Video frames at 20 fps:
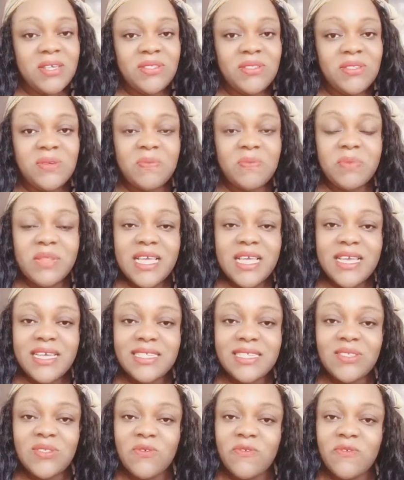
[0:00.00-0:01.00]
So
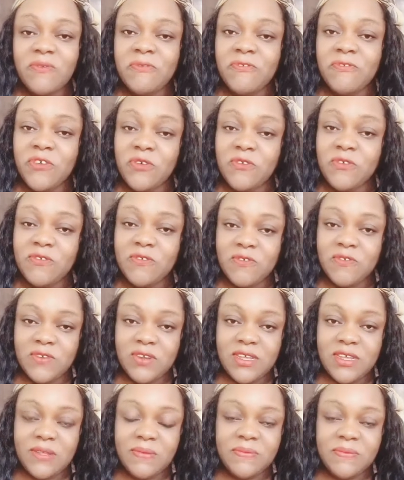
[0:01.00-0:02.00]
please do feel
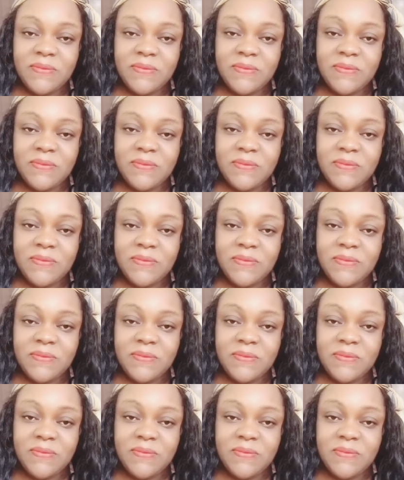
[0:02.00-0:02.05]
free